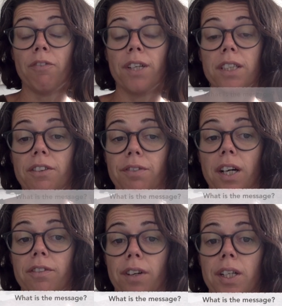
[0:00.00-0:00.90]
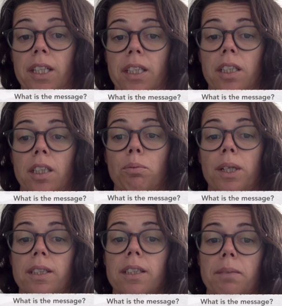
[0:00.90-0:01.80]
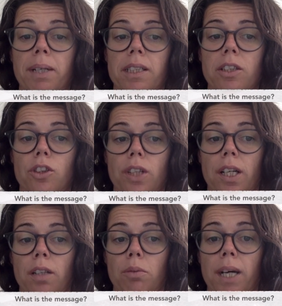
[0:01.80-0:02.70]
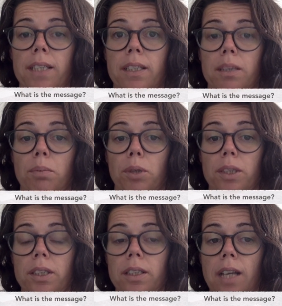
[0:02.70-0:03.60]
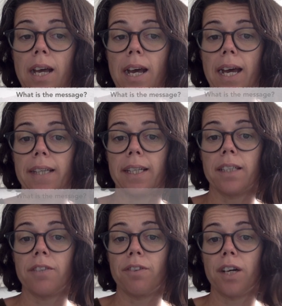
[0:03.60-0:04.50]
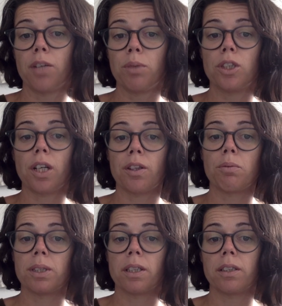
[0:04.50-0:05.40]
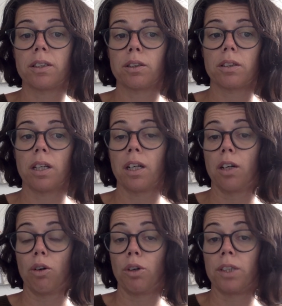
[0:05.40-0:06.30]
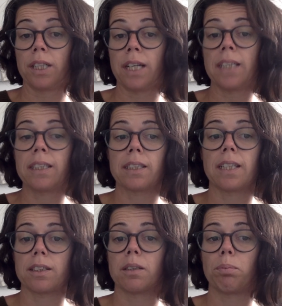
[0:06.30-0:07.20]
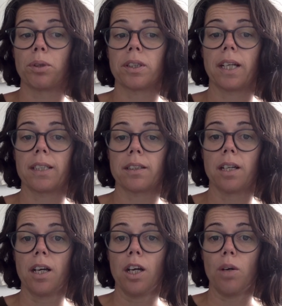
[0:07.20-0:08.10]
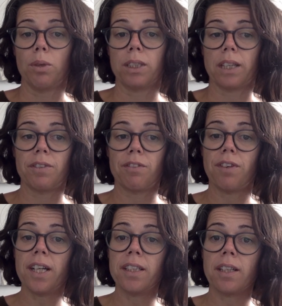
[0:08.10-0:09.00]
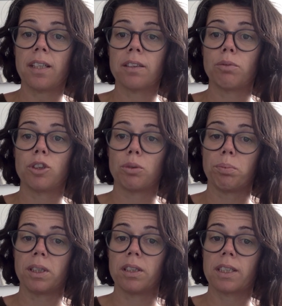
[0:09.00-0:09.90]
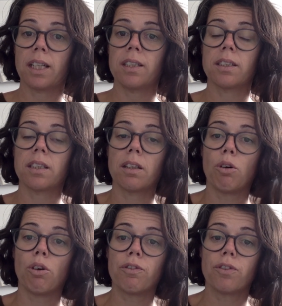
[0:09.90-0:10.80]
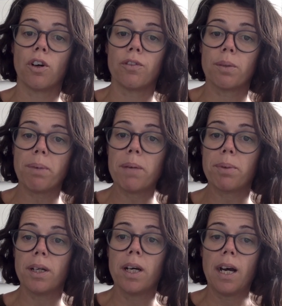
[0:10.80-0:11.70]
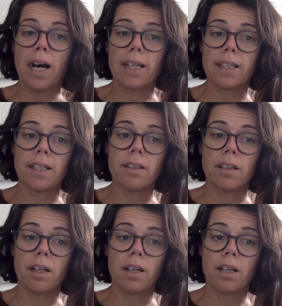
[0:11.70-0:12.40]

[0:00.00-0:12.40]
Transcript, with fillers: first define very clearly what is the message and why is it important, and then define which are the results or the analysis that support that. Once I've defined that, which will be the skeleton of the paper, I then